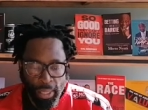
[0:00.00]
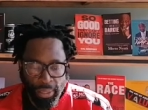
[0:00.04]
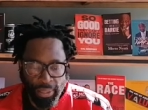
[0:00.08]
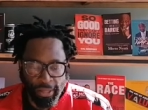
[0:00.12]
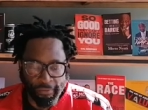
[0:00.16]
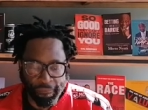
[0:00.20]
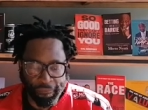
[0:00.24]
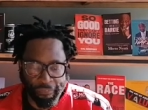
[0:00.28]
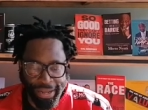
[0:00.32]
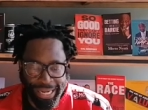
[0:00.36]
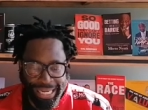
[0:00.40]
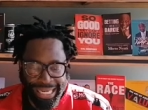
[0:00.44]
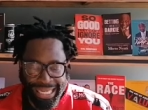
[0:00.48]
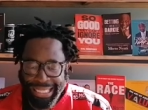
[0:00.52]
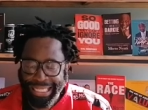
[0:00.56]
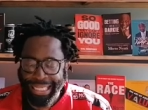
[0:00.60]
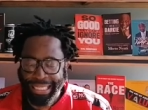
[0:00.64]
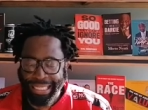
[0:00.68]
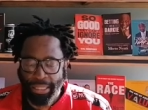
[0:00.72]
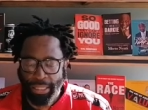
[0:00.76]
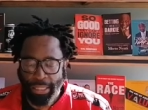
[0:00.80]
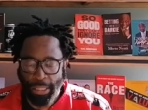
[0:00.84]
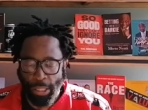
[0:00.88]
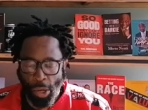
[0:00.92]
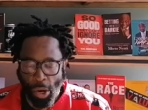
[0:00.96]
the
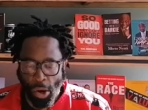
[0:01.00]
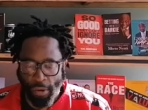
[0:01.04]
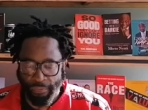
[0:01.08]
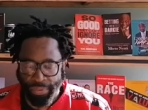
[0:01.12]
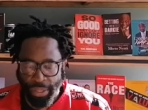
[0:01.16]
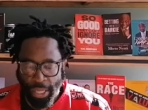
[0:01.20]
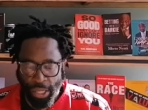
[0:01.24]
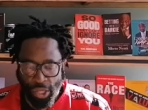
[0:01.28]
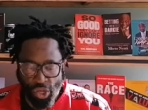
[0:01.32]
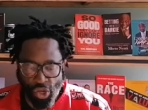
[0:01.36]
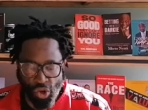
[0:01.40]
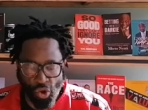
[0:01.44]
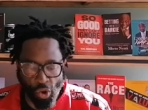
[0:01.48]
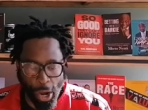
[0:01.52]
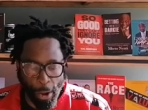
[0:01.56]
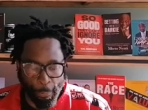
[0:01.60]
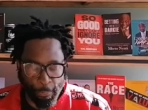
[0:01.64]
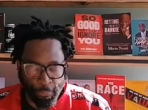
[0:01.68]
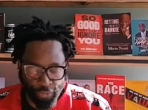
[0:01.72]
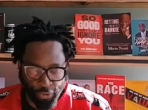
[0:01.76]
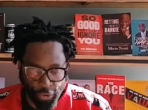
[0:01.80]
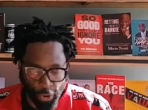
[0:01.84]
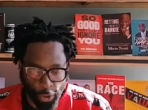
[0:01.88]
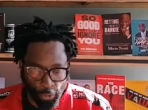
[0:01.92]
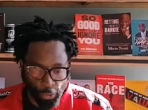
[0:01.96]
validity of the new
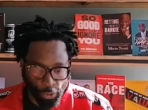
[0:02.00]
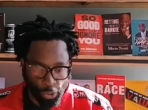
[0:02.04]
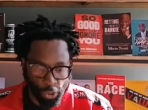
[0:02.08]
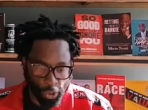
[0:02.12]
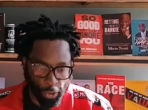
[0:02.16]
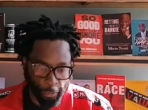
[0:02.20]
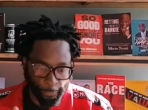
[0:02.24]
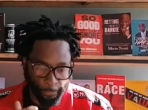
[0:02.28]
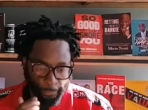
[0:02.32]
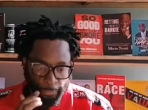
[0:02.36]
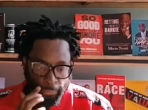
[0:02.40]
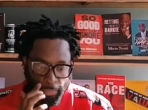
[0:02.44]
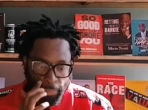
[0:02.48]
approach.